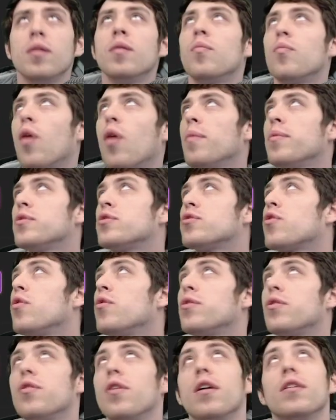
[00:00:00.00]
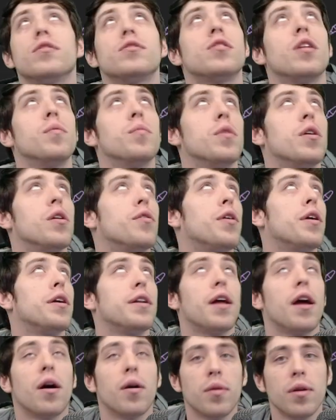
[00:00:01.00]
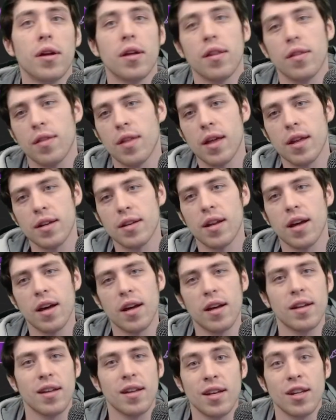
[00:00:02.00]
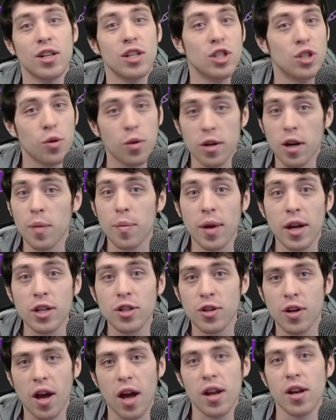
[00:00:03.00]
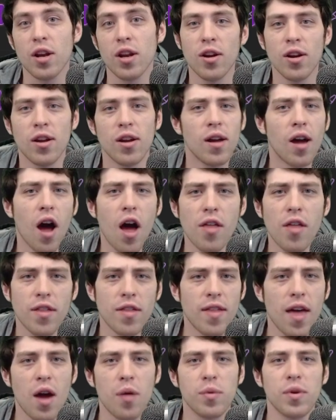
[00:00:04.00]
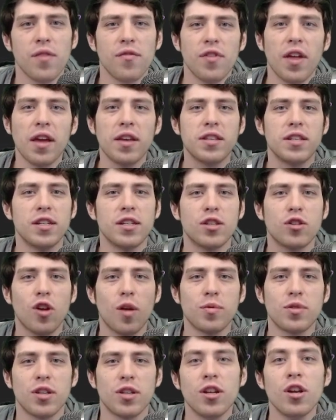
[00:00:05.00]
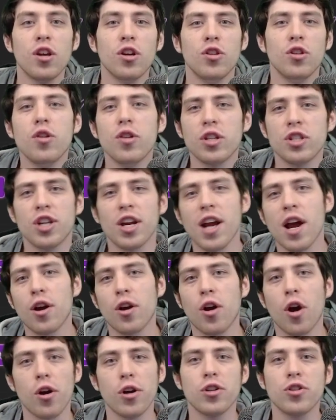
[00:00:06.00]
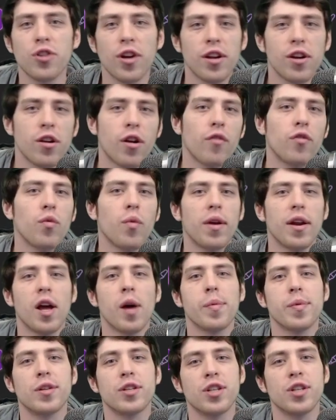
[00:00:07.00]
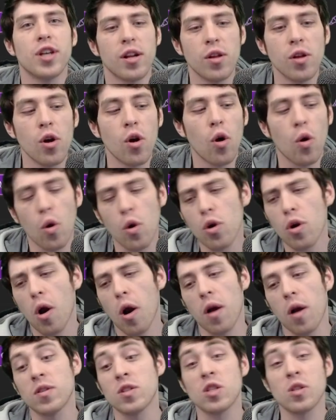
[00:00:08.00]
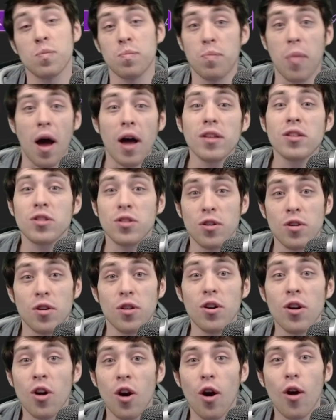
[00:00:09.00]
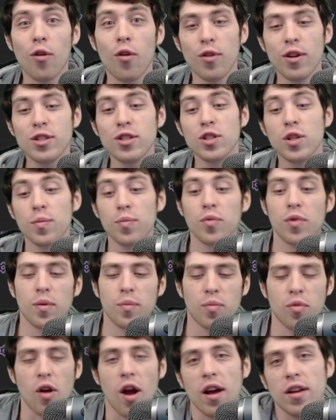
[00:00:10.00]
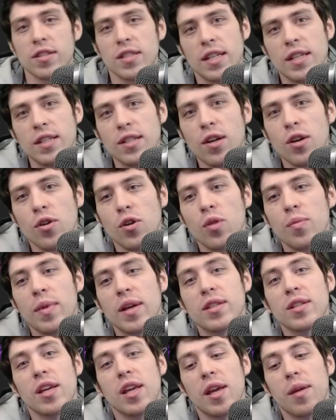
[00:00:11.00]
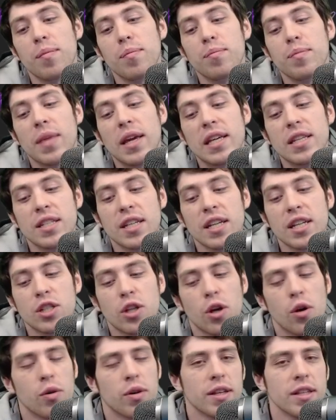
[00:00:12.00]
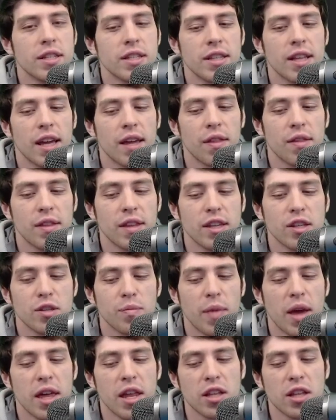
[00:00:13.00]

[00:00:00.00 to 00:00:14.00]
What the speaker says: probably scrolling around somewhere right now. Then join our Patreon. Other than that, we have links in the description. You can check out Card Trader if you want to help with the channel, or our sponsor, Original Print Proxies, who makes amazing tokens like these mana